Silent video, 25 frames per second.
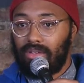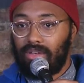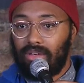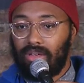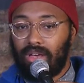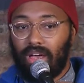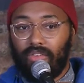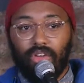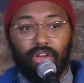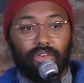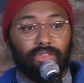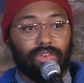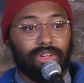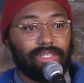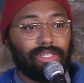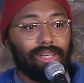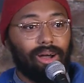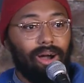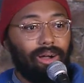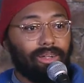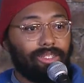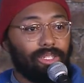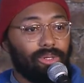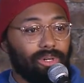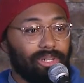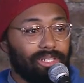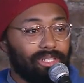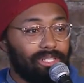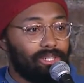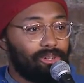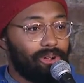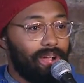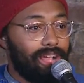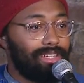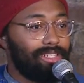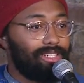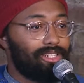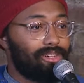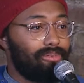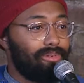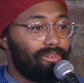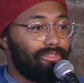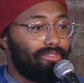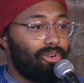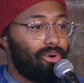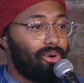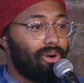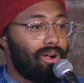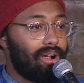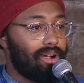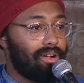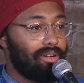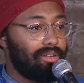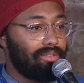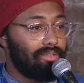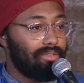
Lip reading: Have you ever talked to a stranger before?